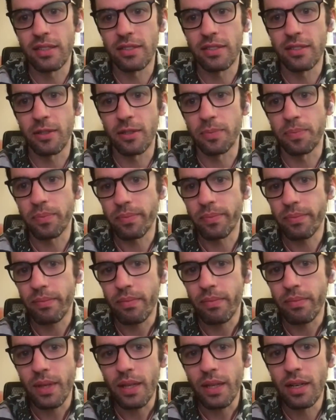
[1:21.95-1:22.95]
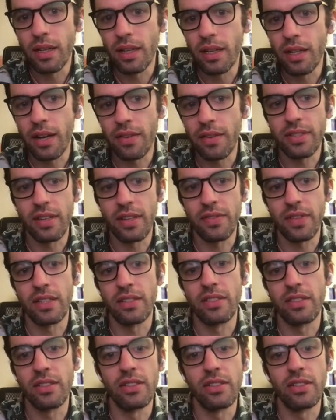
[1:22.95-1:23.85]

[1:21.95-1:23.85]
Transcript: So a lot of stuff that's